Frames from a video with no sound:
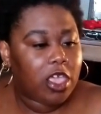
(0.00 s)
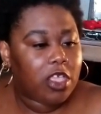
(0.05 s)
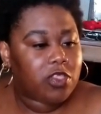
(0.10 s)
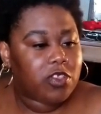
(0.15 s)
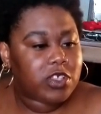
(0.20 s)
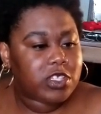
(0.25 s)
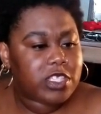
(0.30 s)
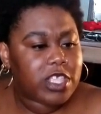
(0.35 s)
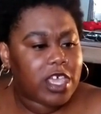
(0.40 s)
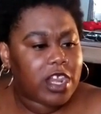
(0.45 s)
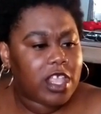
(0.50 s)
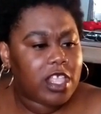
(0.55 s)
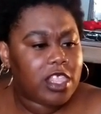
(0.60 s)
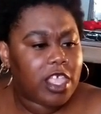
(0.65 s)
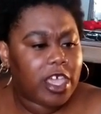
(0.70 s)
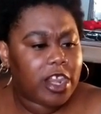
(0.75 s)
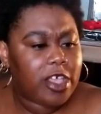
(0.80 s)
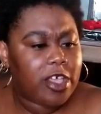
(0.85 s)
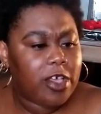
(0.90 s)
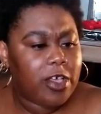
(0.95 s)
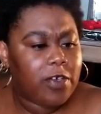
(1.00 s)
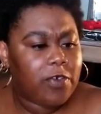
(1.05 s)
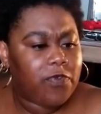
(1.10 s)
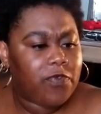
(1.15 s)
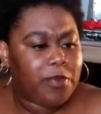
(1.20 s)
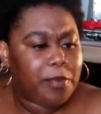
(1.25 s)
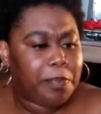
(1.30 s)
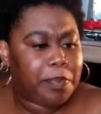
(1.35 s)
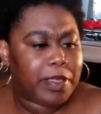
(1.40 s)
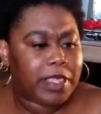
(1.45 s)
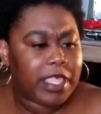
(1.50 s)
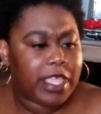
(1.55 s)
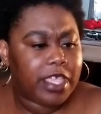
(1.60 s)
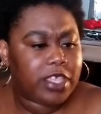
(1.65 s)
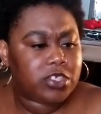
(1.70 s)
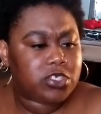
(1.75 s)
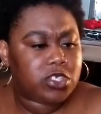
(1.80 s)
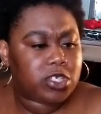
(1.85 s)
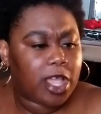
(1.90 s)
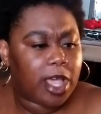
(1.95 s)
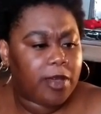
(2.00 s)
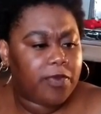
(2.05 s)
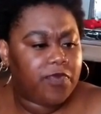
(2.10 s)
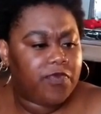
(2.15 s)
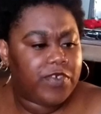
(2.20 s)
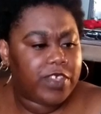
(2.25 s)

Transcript: there's not a lot of plant shop